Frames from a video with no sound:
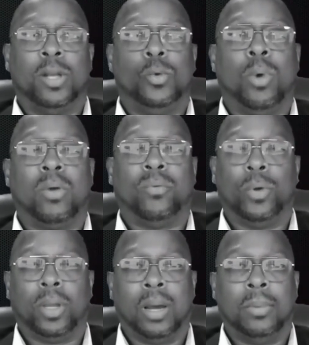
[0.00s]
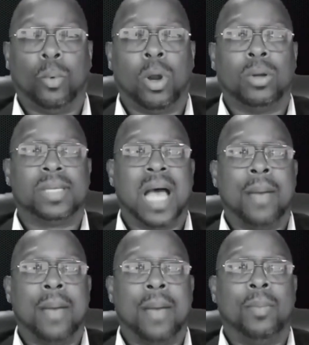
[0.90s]
work for to come to work on time
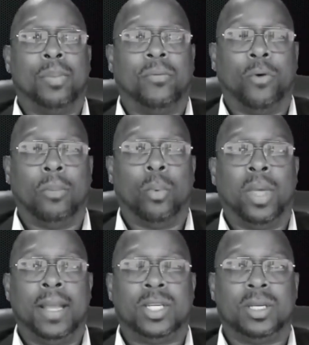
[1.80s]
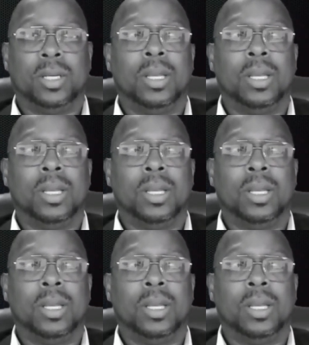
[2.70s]
and perform the way they should,